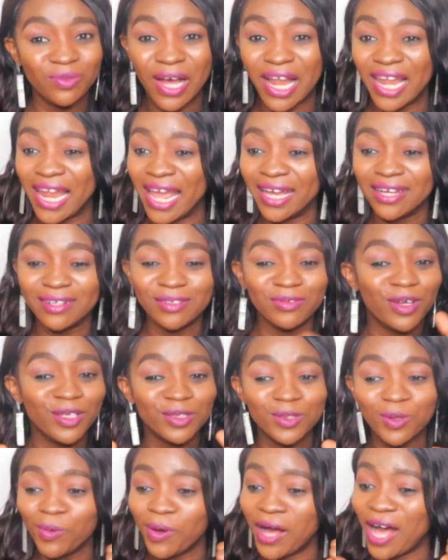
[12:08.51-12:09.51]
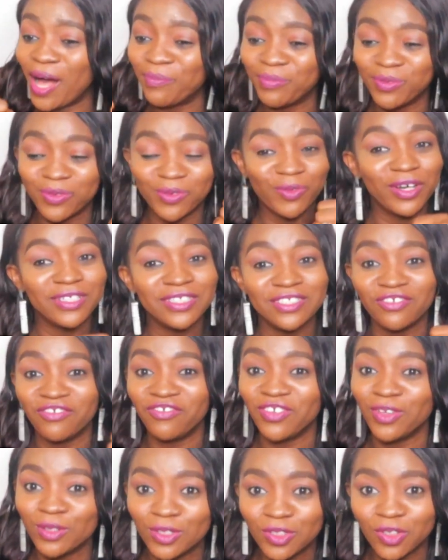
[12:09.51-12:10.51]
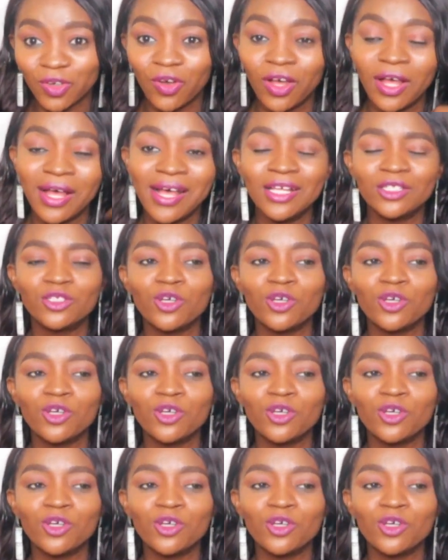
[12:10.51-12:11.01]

We're like, what's gonna happen? What's the future?